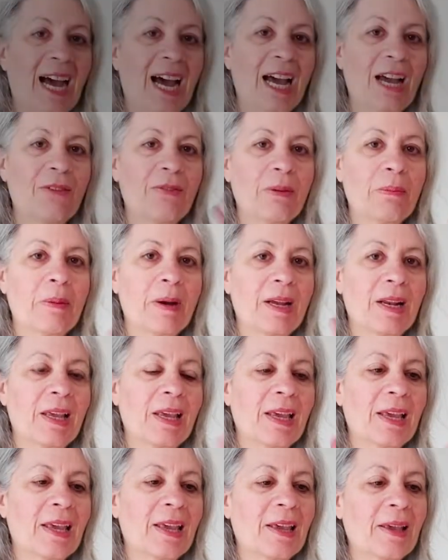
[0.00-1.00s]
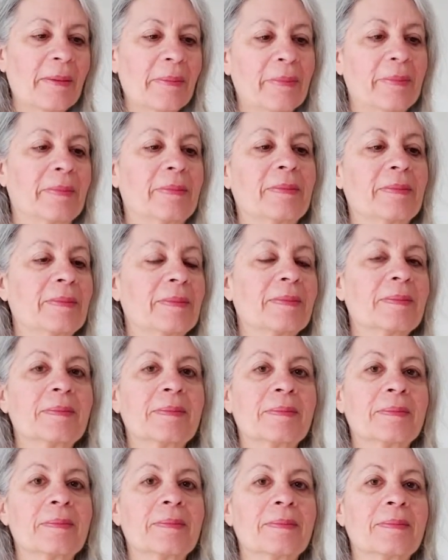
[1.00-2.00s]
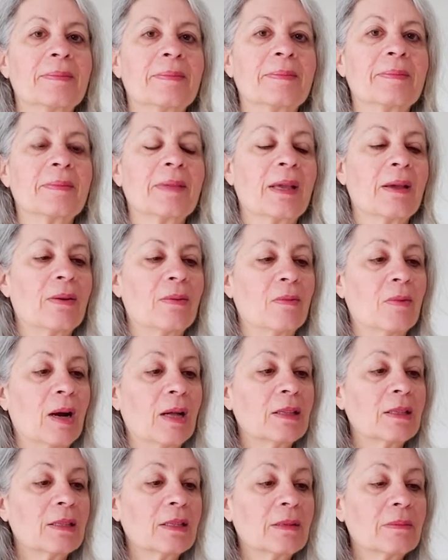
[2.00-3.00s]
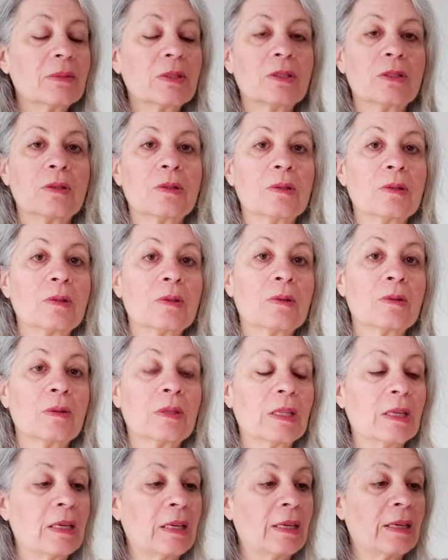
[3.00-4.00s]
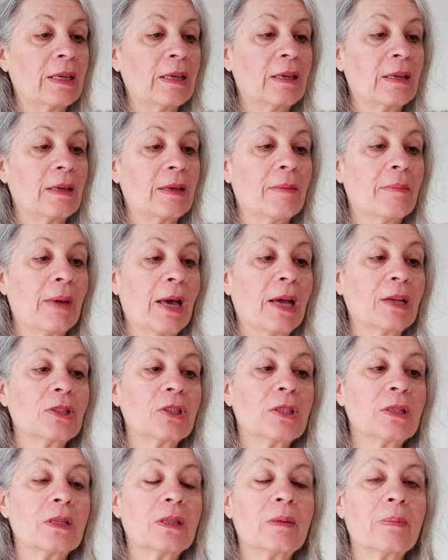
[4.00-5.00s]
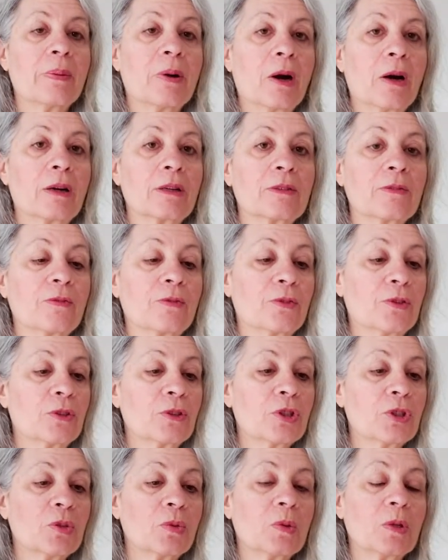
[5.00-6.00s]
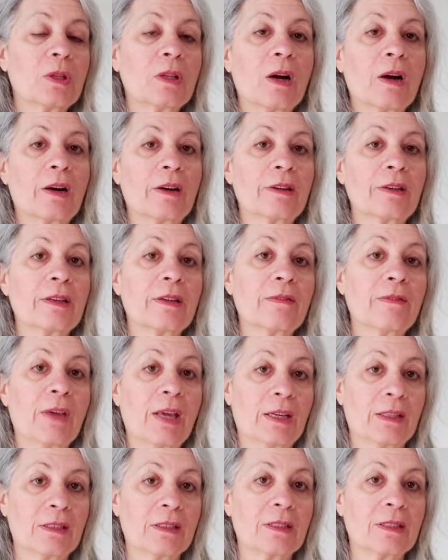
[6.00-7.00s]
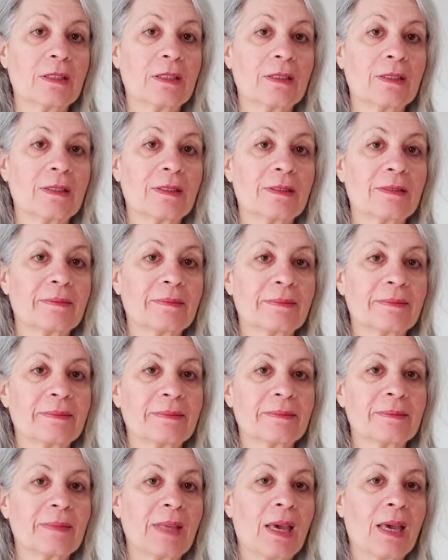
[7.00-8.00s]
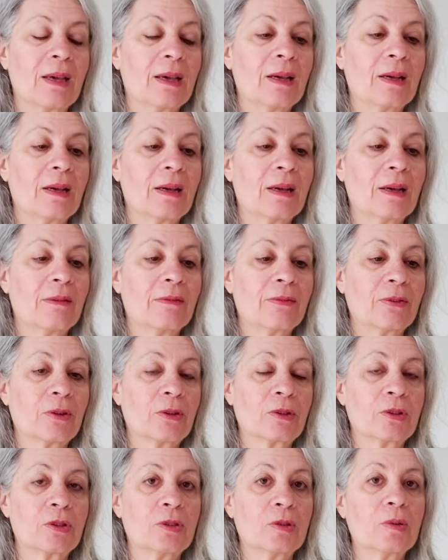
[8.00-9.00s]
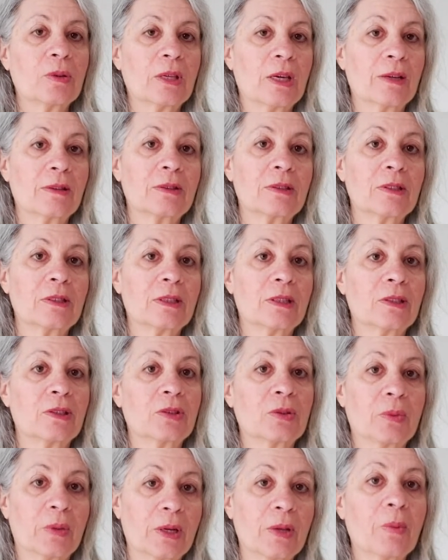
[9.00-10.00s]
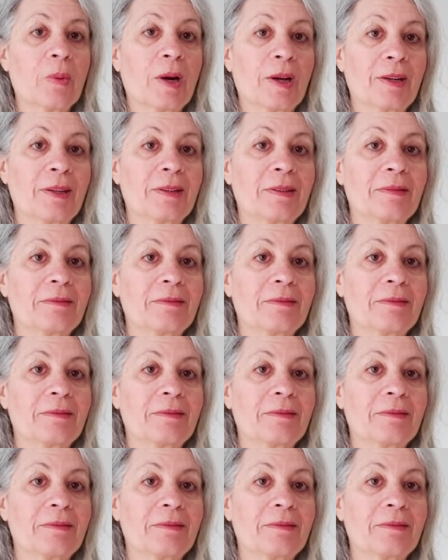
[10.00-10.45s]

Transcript: everybody! Welcome to the Imagine in the Park virtual art event for 2021.